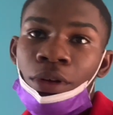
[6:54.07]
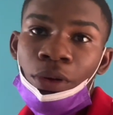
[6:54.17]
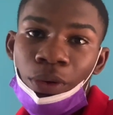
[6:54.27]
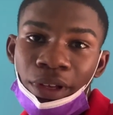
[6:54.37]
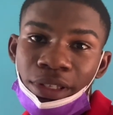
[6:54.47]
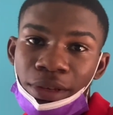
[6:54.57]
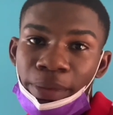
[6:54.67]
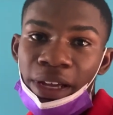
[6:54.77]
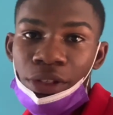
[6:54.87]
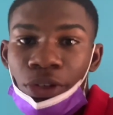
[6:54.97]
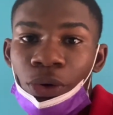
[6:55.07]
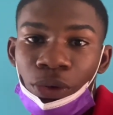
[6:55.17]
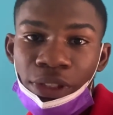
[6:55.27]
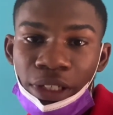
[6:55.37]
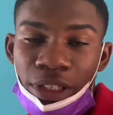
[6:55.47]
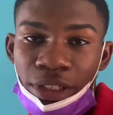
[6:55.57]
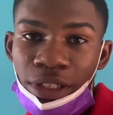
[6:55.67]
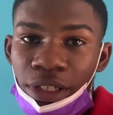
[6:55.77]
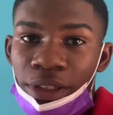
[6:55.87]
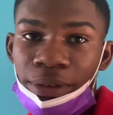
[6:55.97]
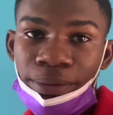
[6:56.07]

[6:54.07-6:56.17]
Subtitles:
just a bye to the hotel, you see.